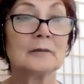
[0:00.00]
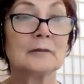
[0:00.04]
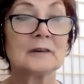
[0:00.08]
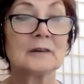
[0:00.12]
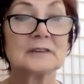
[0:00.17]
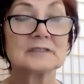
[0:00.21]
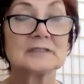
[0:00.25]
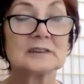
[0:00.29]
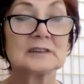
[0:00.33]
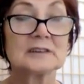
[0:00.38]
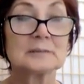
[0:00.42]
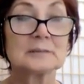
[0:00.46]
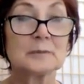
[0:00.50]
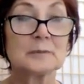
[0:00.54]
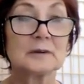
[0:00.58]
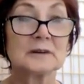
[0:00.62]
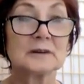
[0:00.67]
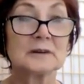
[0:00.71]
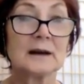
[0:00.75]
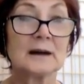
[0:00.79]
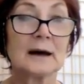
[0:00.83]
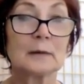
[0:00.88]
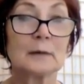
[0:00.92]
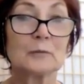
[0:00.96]
first husband
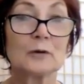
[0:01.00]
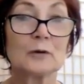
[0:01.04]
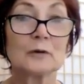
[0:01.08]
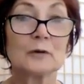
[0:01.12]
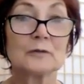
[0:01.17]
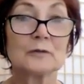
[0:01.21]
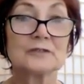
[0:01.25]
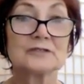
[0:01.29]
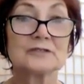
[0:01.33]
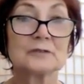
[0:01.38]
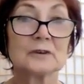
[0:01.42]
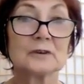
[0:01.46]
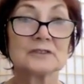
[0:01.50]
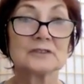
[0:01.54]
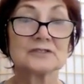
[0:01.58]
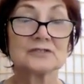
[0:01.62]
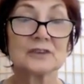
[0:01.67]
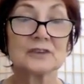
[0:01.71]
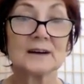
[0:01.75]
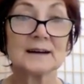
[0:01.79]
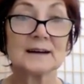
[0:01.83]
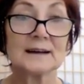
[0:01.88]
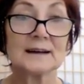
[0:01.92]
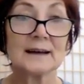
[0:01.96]
and I moved to
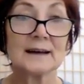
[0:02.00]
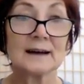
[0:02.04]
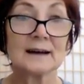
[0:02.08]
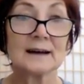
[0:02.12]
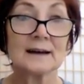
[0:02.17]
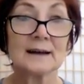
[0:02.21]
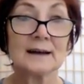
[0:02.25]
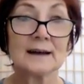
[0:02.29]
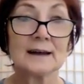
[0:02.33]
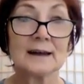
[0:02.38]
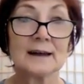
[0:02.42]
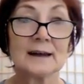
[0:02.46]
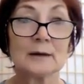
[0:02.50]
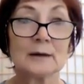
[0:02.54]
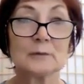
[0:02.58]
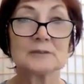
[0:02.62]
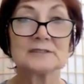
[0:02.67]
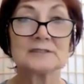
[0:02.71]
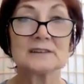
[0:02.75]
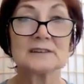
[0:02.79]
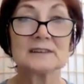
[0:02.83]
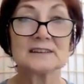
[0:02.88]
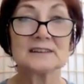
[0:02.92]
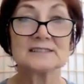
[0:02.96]
Australia, it
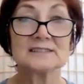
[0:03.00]
was in the